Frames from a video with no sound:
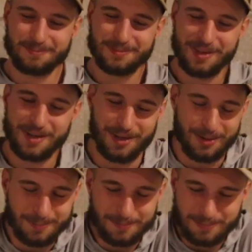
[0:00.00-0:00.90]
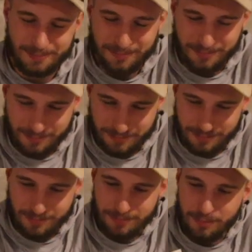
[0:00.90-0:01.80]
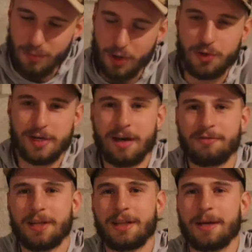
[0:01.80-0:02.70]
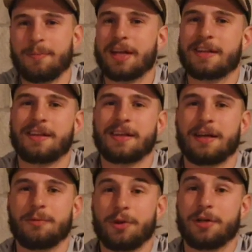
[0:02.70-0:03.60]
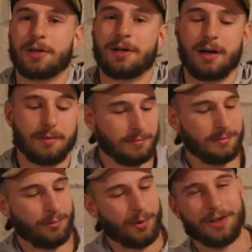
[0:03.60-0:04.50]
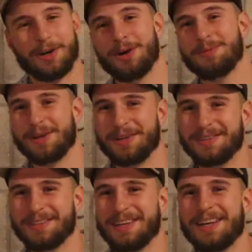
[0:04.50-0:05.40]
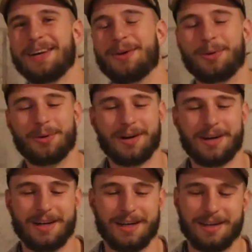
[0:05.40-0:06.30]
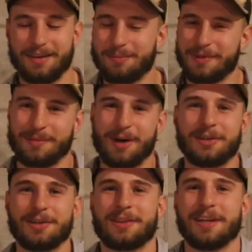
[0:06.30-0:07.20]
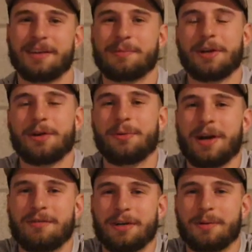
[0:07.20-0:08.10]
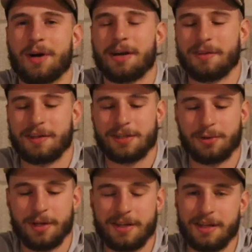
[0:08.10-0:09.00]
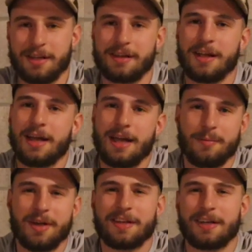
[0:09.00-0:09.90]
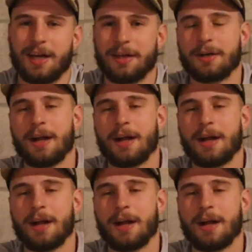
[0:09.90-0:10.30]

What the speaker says: So you can definitely like mix this in with your oatmeal, or some other things. Well, whatever your breakfast of choice is, and mix it together.